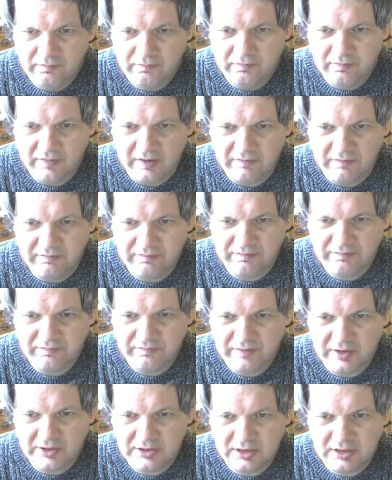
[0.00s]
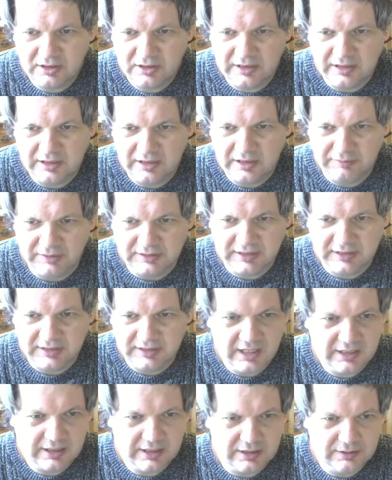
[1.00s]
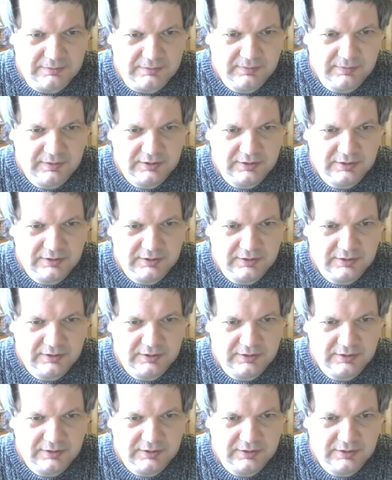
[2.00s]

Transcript: The filter is metallica,